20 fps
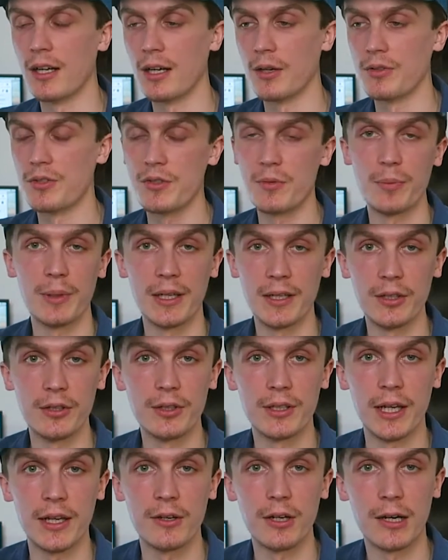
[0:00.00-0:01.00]
which is a big
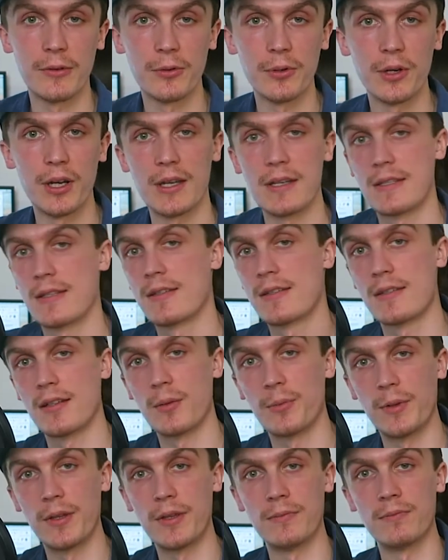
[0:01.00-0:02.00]
UK gravel race
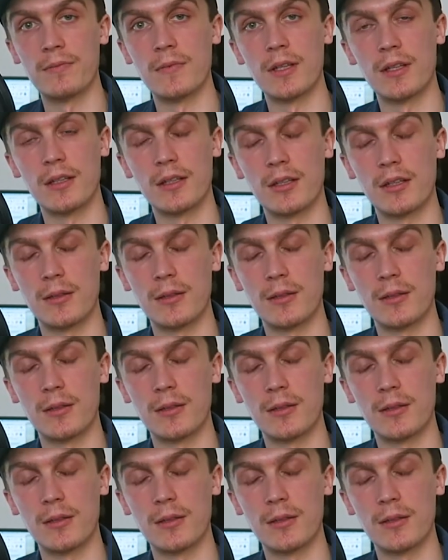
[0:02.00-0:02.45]
up in